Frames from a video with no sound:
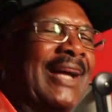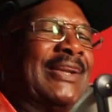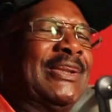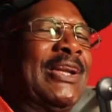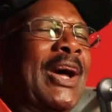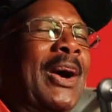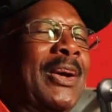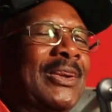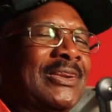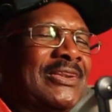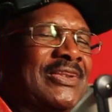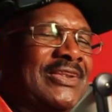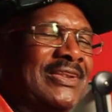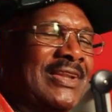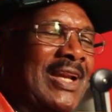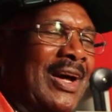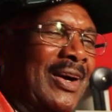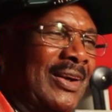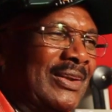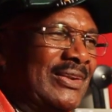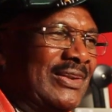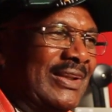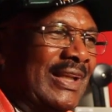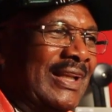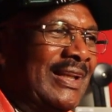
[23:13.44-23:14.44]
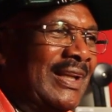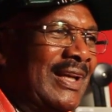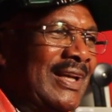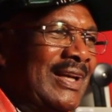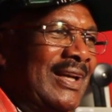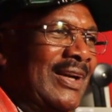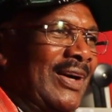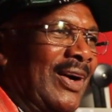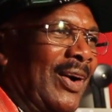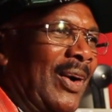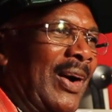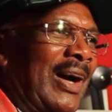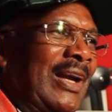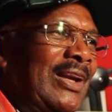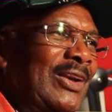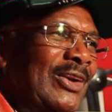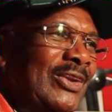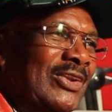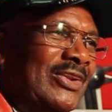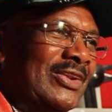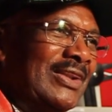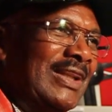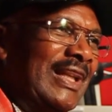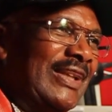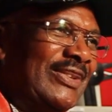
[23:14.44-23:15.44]
adults now, said, "Oh, I
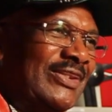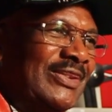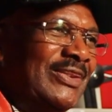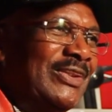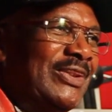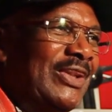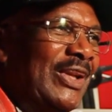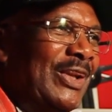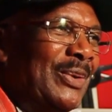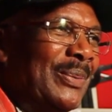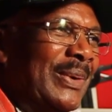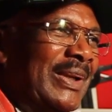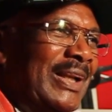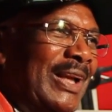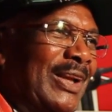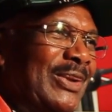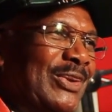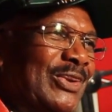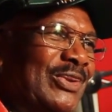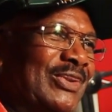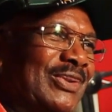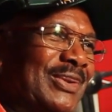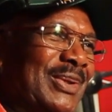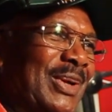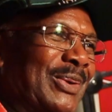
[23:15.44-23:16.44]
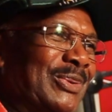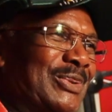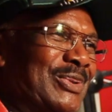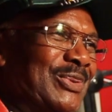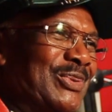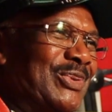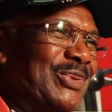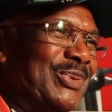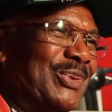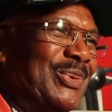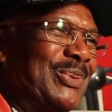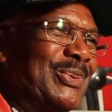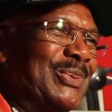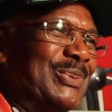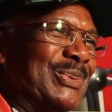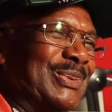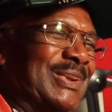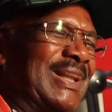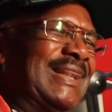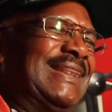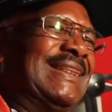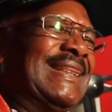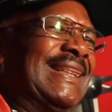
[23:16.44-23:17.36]
used to listen to you when I used to go to school."